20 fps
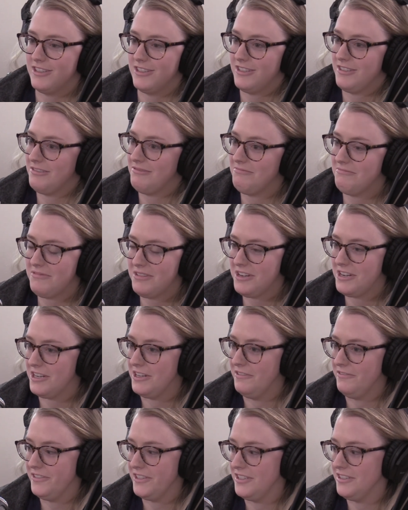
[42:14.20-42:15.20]
just
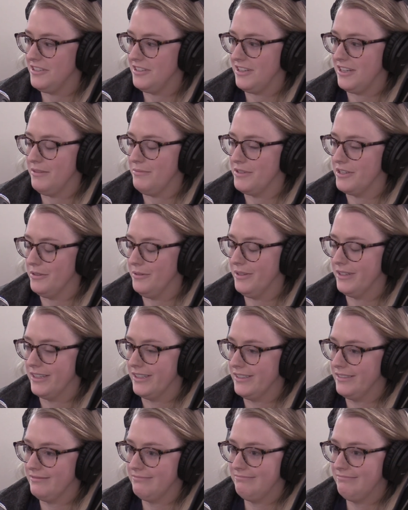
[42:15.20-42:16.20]
confidence and keep doing
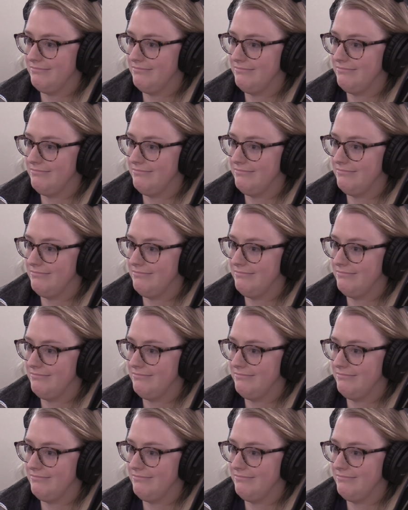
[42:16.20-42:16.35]
it.